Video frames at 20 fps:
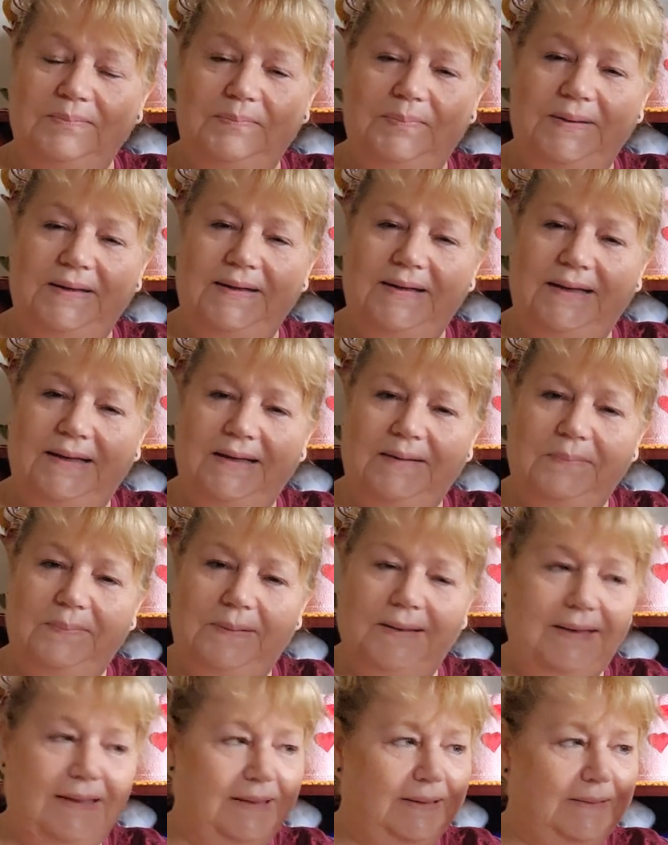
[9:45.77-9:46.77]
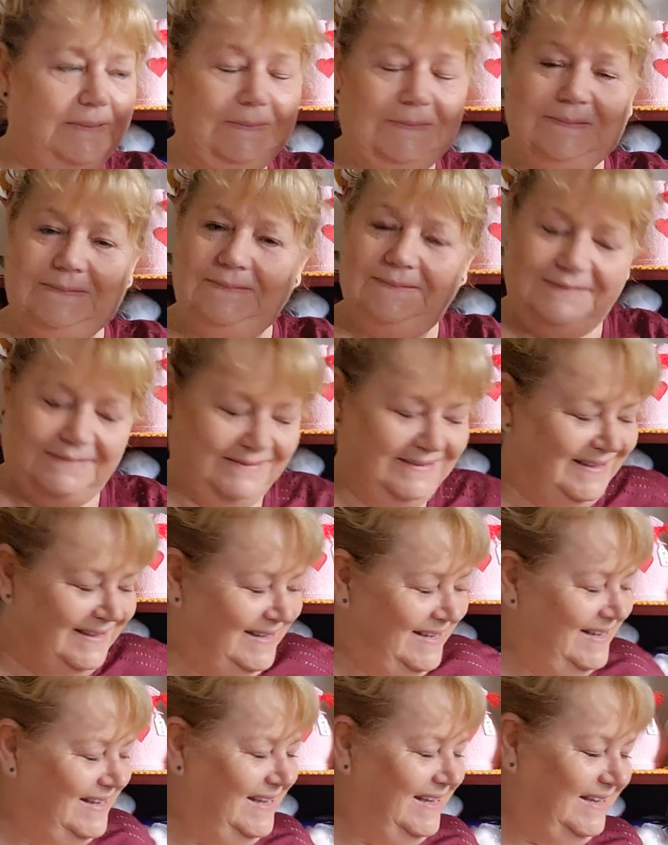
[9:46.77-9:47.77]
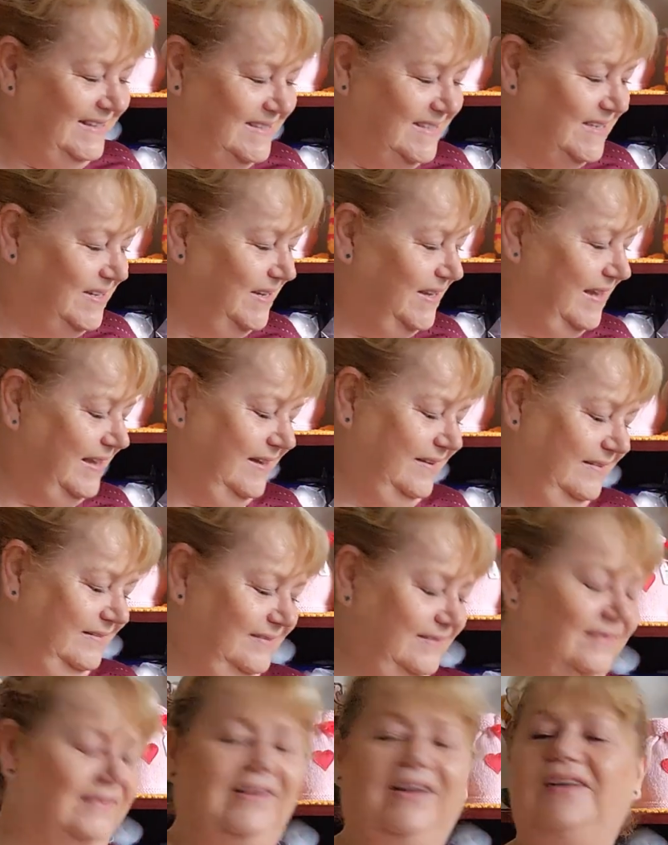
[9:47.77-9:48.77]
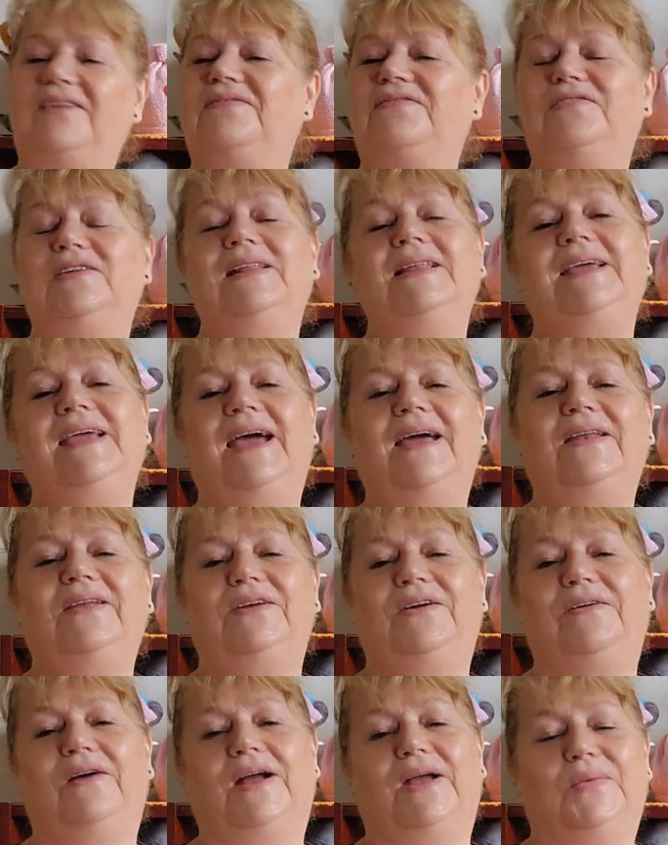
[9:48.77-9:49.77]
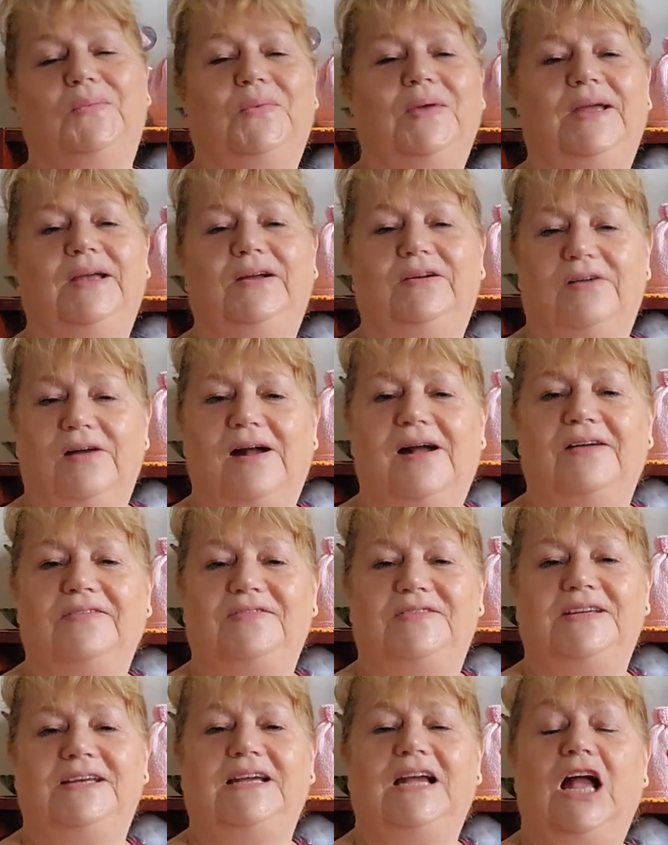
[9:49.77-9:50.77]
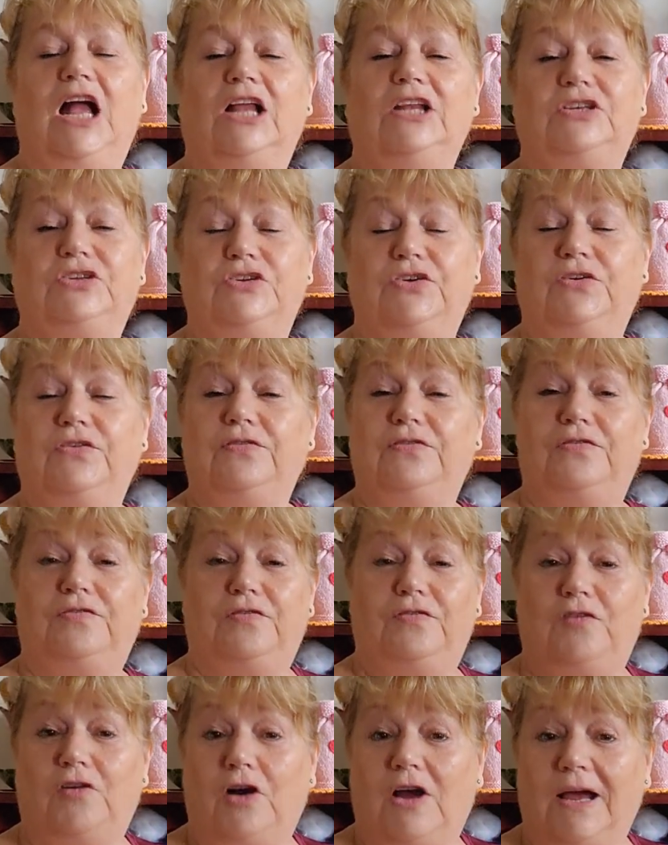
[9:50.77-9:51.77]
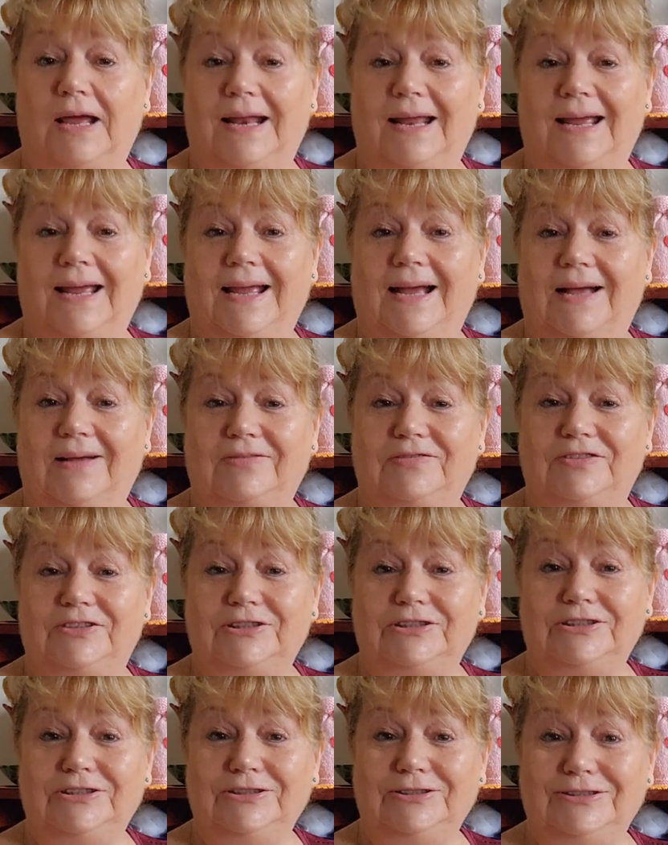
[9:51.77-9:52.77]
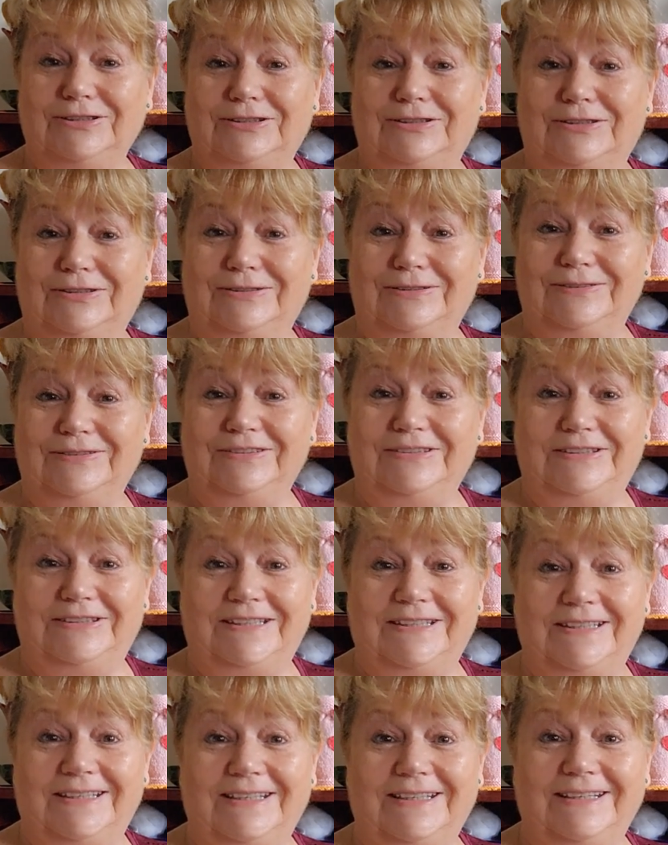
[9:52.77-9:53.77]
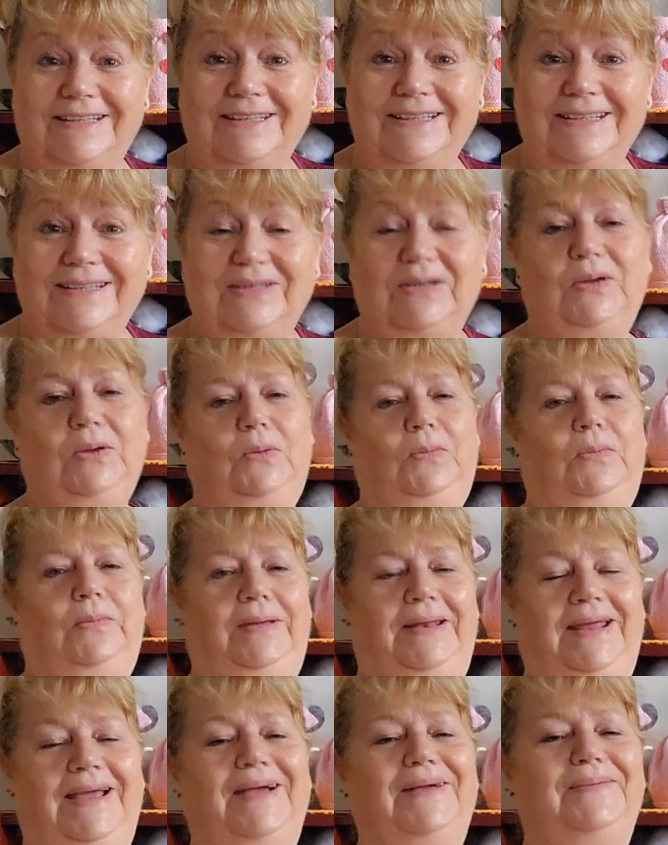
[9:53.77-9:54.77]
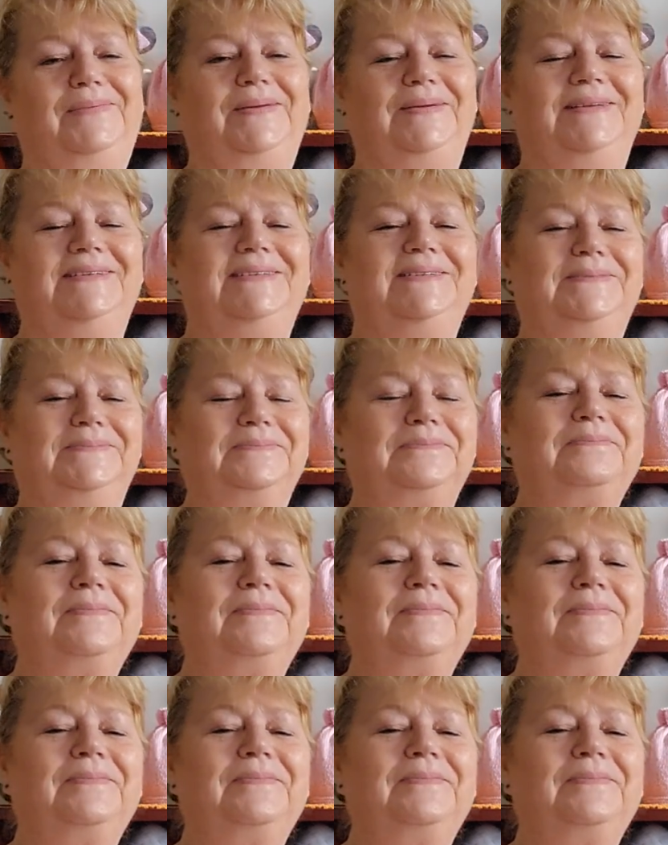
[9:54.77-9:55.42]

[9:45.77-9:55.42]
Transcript: Pinhead Pete. So yeah, I've really had a great week crafting till Friday afternoon. Dun-dun, what happened?